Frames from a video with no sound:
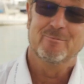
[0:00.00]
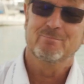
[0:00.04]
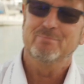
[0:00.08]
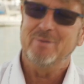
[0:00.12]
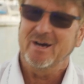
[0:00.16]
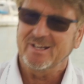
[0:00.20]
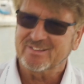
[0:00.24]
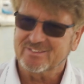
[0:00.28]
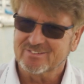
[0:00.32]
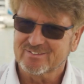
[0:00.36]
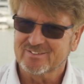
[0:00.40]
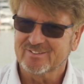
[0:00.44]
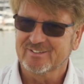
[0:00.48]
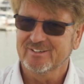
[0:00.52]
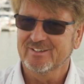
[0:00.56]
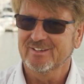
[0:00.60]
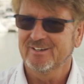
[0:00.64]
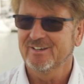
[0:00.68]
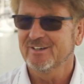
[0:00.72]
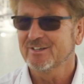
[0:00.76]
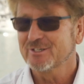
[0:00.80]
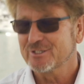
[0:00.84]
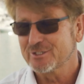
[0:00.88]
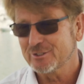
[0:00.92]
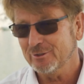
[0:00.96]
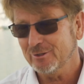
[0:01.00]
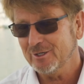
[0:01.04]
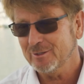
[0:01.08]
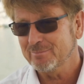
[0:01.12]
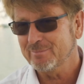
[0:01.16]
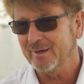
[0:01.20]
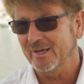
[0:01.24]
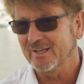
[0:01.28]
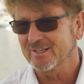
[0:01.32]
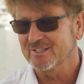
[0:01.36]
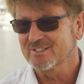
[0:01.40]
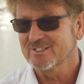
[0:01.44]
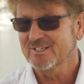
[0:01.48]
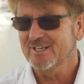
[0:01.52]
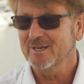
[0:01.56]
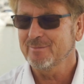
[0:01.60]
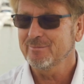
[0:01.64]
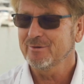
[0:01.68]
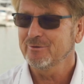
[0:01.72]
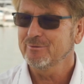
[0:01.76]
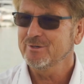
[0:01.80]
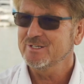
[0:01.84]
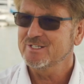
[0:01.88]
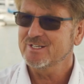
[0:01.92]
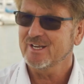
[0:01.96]
But solar panels can
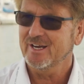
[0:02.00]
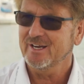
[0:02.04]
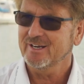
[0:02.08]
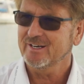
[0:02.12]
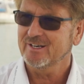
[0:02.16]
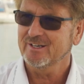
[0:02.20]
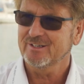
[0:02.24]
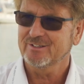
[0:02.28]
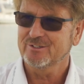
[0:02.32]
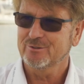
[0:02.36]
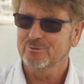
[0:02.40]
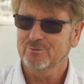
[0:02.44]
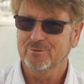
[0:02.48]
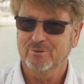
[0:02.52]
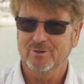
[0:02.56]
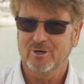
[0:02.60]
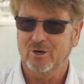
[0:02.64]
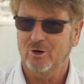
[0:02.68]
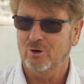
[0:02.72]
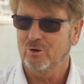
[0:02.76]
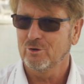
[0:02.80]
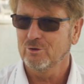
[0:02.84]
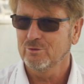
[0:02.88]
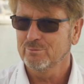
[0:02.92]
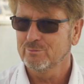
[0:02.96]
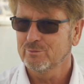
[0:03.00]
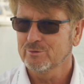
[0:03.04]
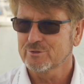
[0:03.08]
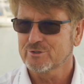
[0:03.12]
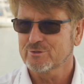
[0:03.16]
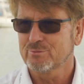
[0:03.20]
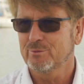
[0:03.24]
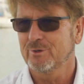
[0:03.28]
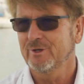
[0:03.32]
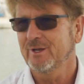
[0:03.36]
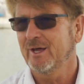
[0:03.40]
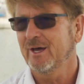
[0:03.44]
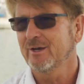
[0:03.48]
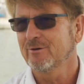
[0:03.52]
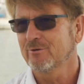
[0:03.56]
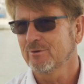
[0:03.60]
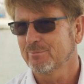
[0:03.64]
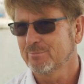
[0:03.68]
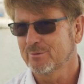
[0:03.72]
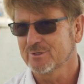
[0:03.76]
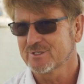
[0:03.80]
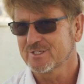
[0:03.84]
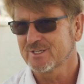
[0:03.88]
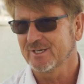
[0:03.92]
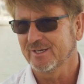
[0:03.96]
be recycled to almost
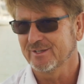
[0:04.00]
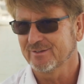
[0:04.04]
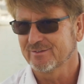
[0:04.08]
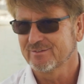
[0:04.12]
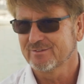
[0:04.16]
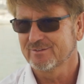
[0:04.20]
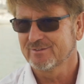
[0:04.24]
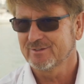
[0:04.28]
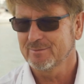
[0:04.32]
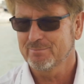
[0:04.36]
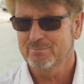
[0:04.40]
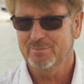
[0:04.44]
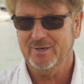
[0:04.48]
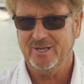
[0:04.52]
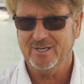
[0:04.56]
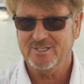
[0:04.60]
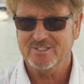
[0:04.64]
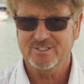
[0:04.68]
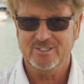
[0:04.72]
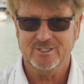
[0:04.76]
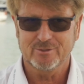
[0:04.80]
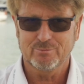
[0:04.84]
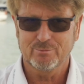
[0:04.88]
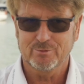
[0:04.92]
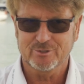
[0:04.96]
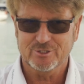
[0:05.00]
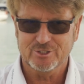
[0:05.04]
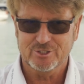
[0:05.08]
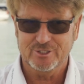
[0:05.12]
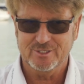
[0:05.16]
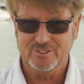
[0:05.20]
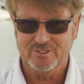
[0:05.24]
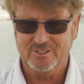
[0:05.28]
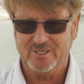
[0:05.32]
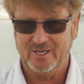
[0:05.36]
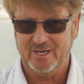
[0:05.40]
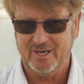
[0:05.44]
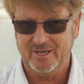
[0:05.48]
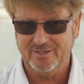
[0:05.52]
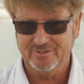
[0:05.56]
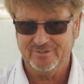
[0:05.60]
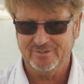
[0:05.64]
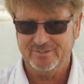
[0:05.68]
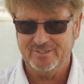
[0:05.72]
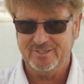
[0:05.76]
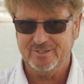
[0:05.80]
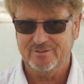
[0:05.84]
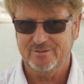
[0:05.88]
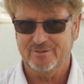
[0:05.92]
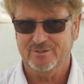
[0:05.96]
100%. The plastic which is
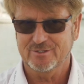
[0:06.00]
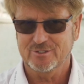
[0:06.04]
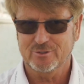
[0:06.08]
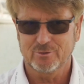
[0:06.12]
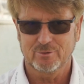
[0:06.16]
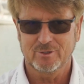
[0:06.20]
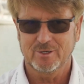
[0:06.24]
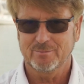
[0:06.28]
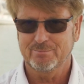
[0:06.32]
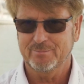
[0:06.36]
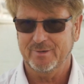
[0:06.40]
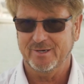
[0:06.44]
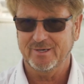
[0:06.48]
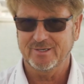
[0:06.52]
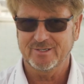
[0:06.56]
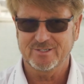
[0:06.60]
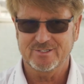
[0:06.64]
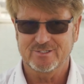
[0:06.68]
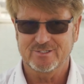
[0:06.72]
underneath the solar panel